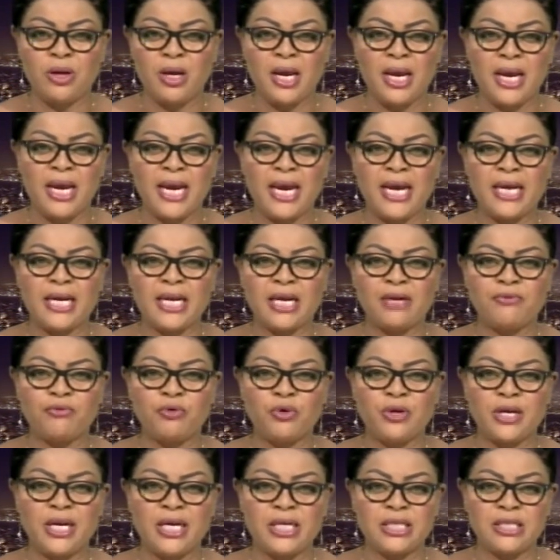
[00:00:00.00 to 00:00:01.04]
and
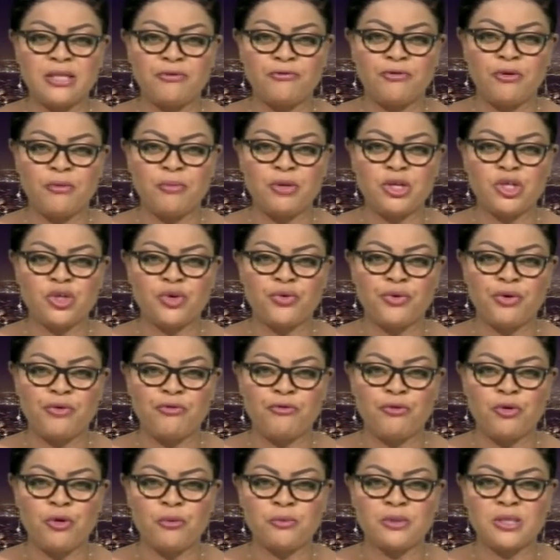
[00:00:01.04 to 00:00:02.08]
advocating for major
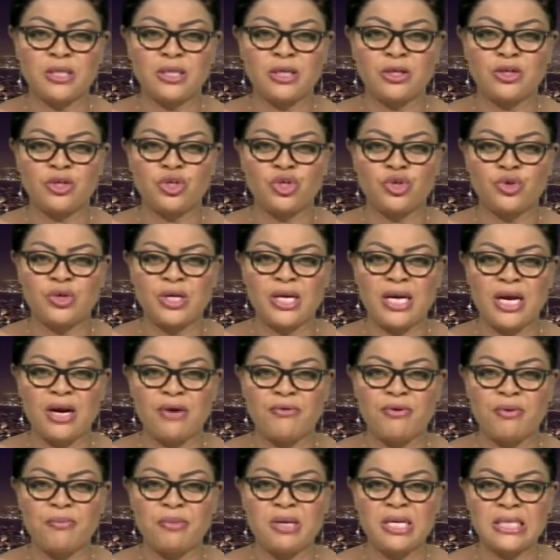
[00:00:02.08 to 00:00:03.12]
reforms in the country are
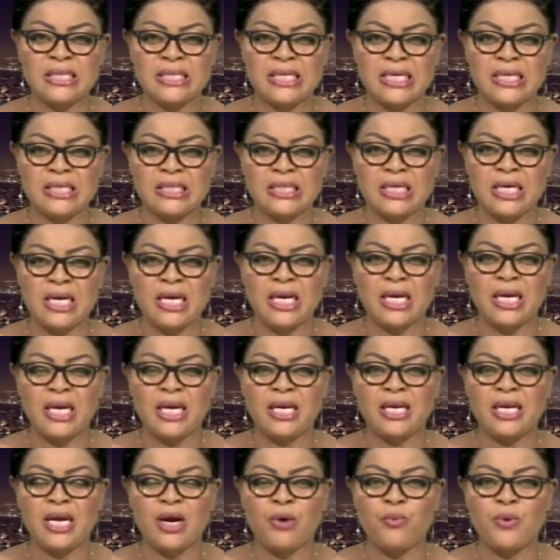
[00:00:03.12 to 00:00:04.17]
reminiscent in
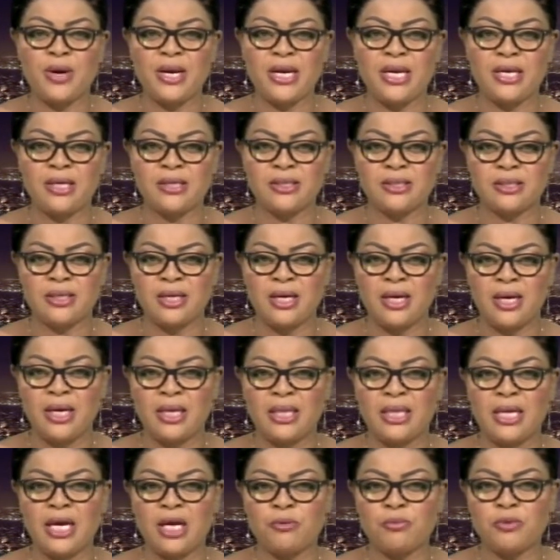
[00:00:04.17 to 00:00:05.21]
their willings.
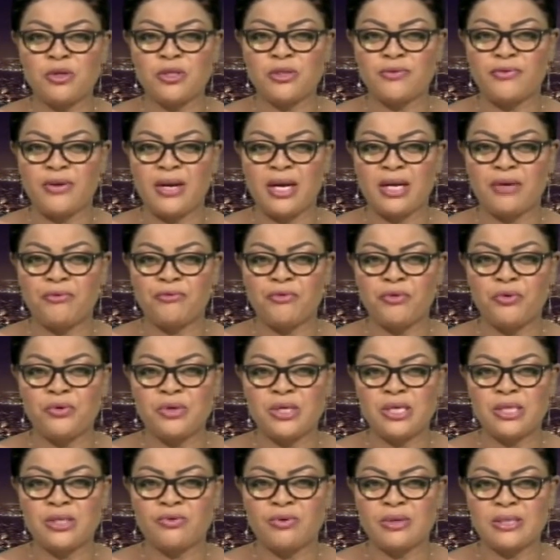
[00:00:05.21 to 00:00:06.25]
The atmosphere at
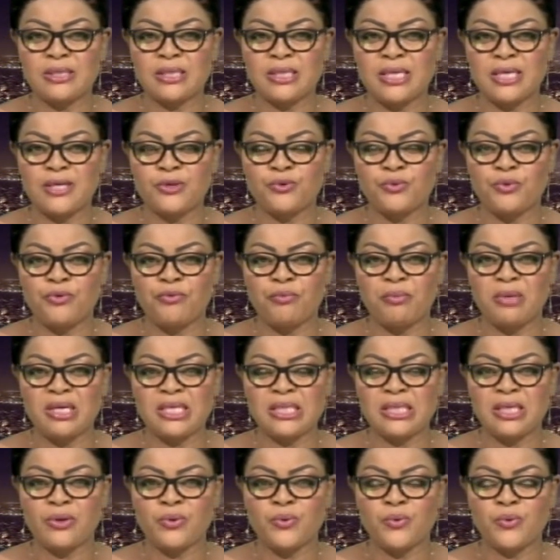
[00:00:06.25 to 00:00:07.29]
Frundi's residence with
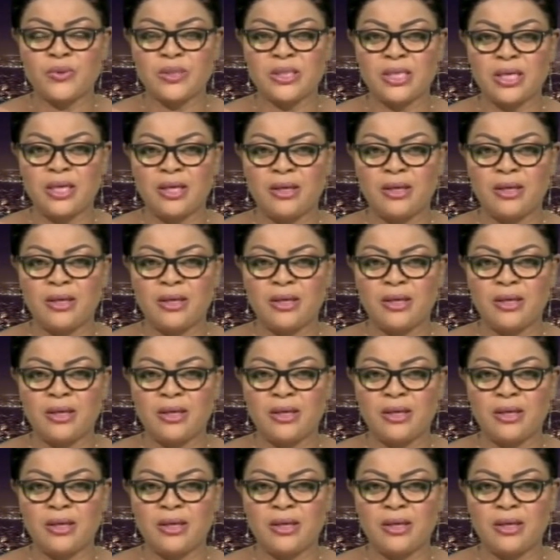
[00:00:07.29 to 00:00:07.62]
Mercy Kosi.